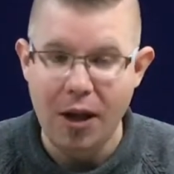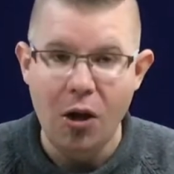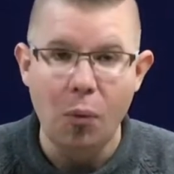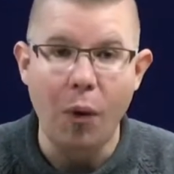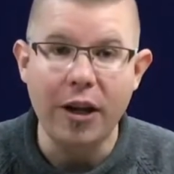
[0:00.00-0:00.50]

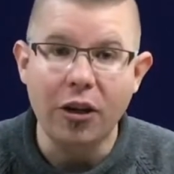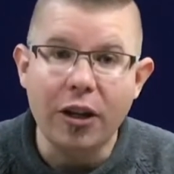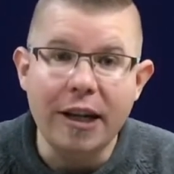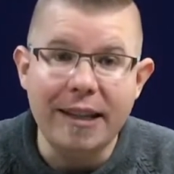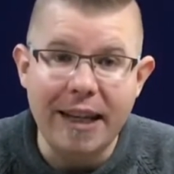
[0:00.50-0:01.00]
What you're going
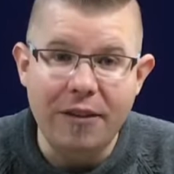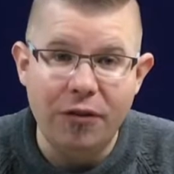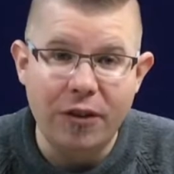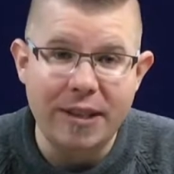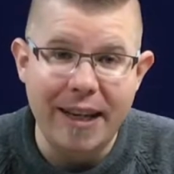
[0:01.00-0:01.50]
to need for
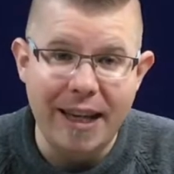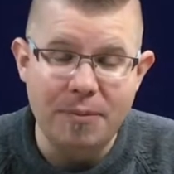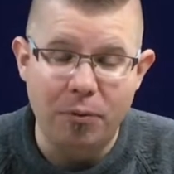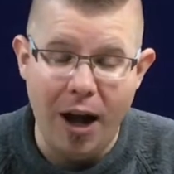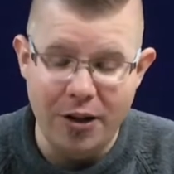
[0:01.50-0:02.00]
today's
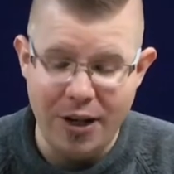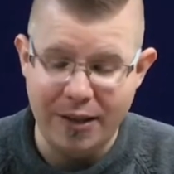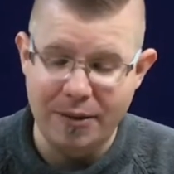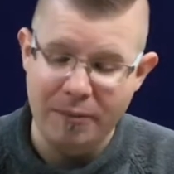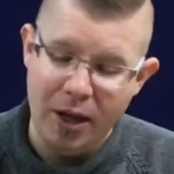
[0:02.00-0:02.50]
project,
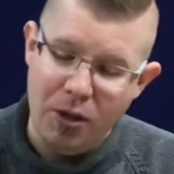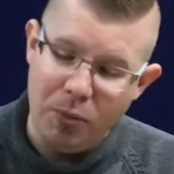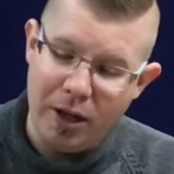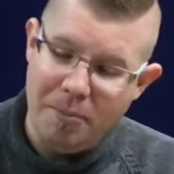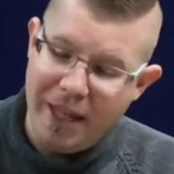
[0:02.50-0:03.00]
we're
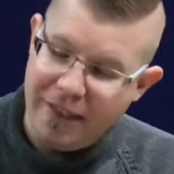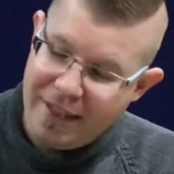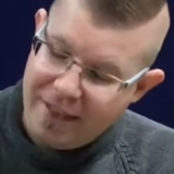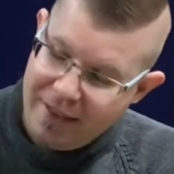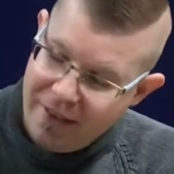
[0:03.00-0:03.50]
going to make
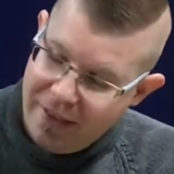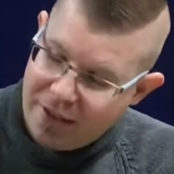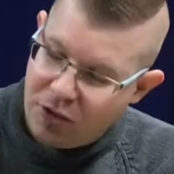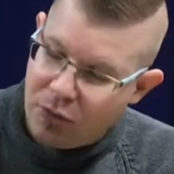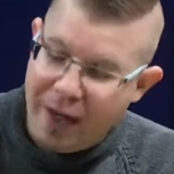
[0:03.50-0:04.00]
this
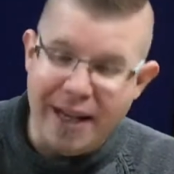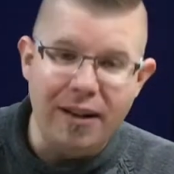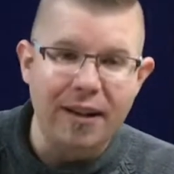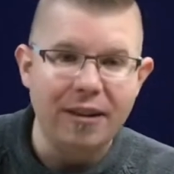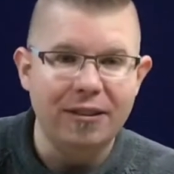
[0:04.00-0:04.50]
great
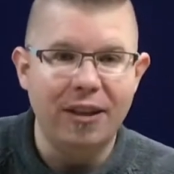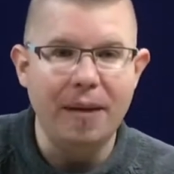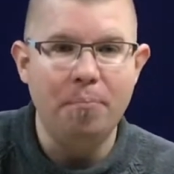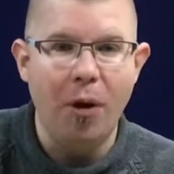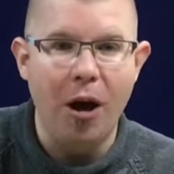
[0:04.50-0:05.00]
light
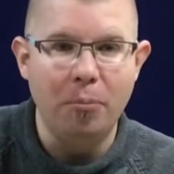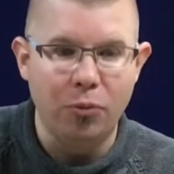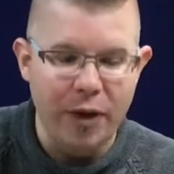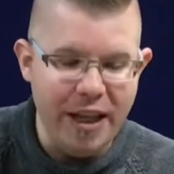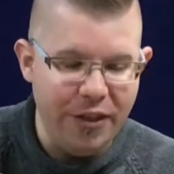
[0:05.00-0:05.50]
bulb
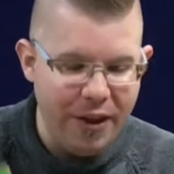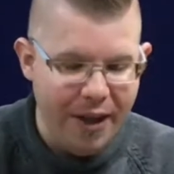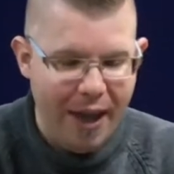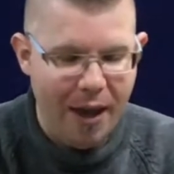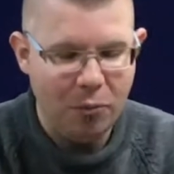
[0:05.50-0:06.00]
wreath,
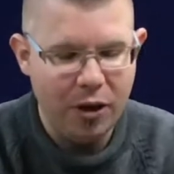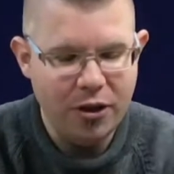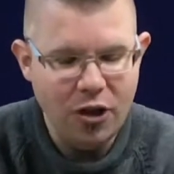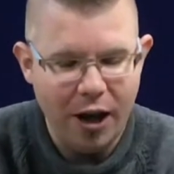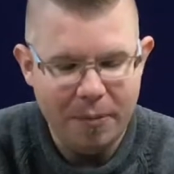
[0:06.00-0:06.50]
and we're going to
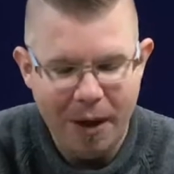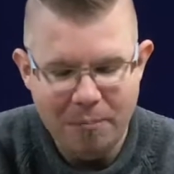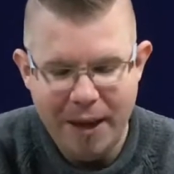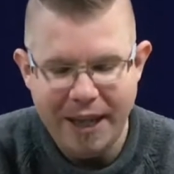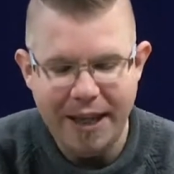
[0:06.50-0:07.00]
talk about
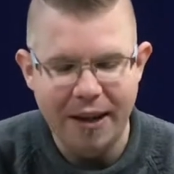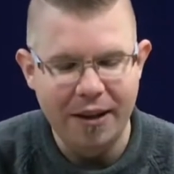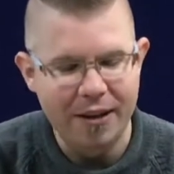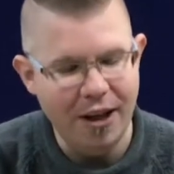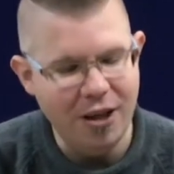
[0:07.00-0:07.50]
making a
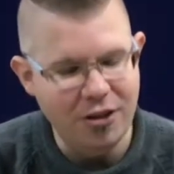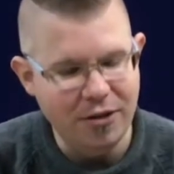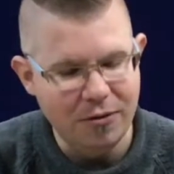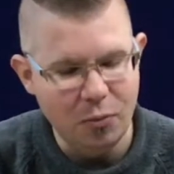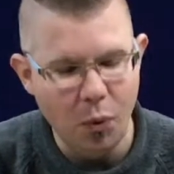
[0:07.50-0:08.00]

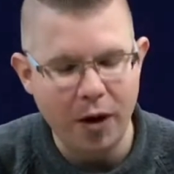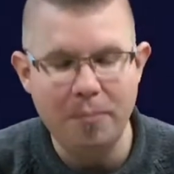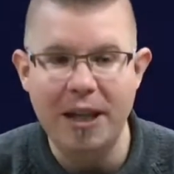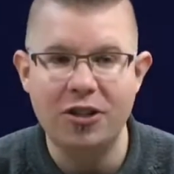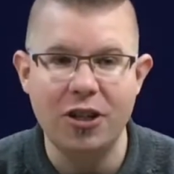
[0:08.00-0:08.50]

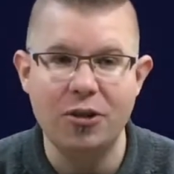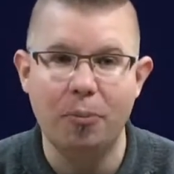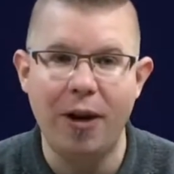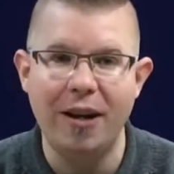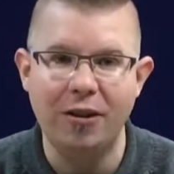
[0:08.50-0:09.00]
wannabe
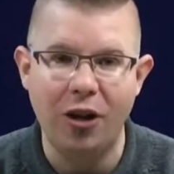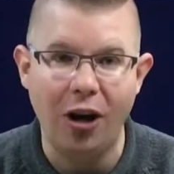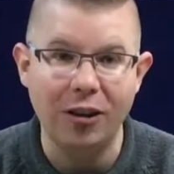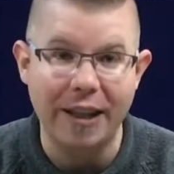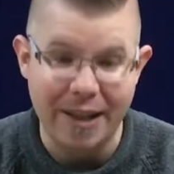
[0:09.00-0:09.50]
gingerbread
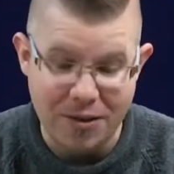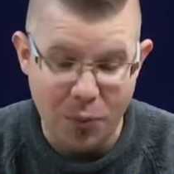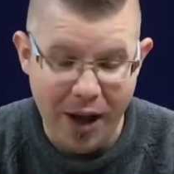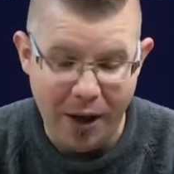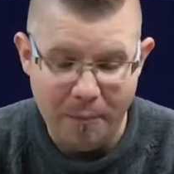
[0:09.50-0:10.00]
garland as
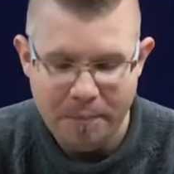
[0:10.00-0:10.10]
well.